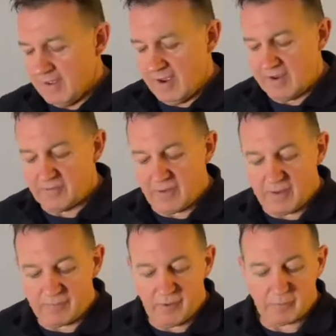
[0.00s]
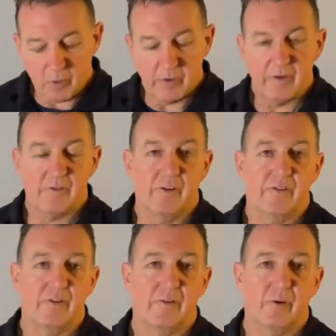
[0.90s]
And so that first point is
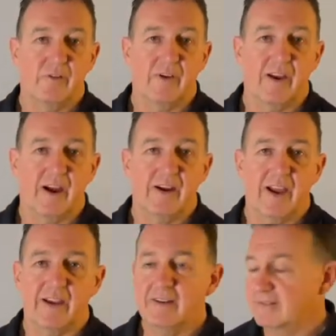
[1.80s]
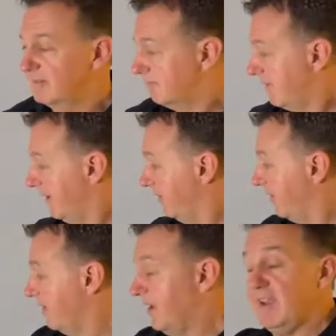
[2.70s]
just to sort of say, okay,
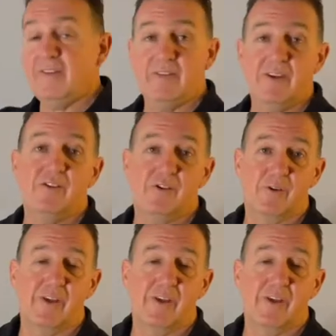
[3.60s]
here's the issue.